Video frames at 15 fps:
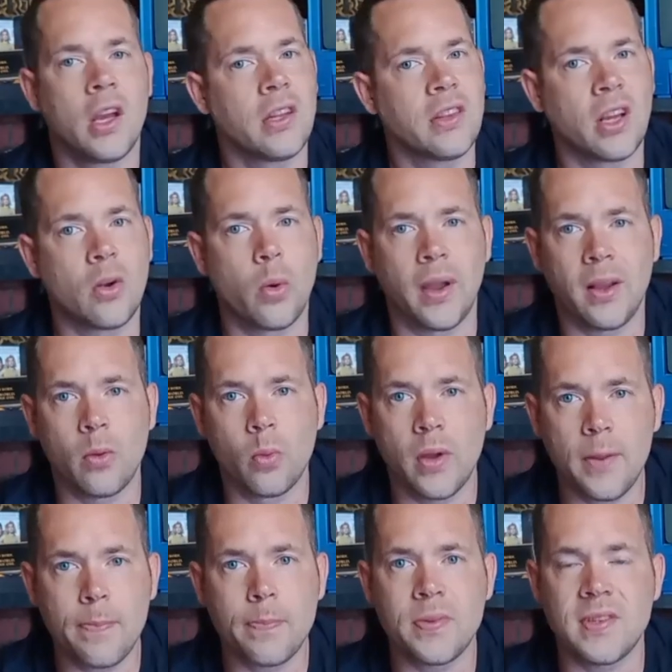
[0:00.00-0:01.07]
The quick
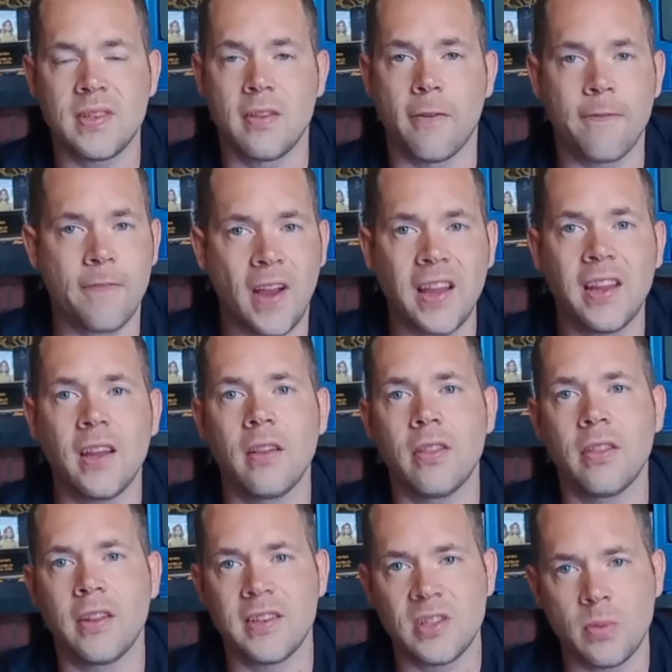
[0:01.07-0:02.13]
whips, the
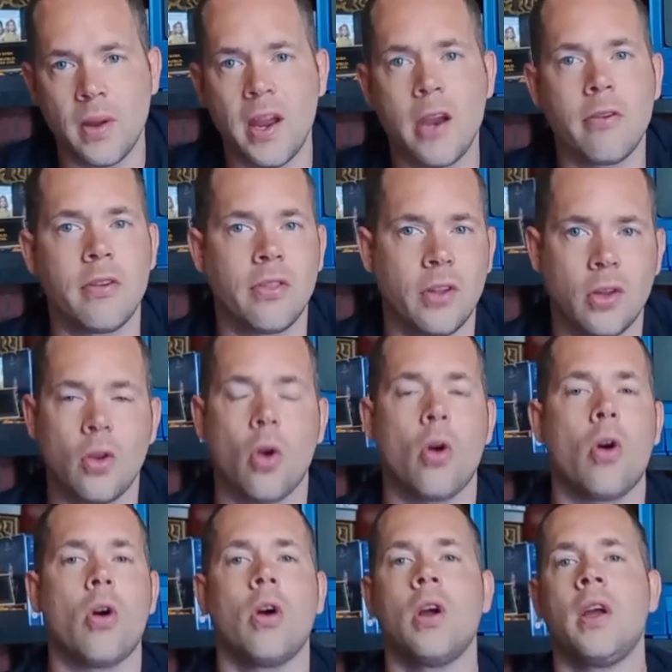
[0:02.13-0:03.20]
fighting, the swearing, the
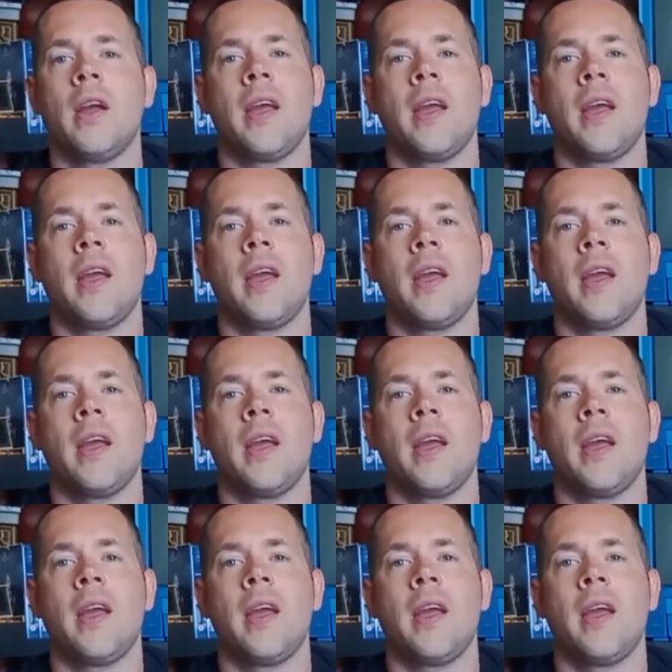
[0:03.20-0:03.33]
gore,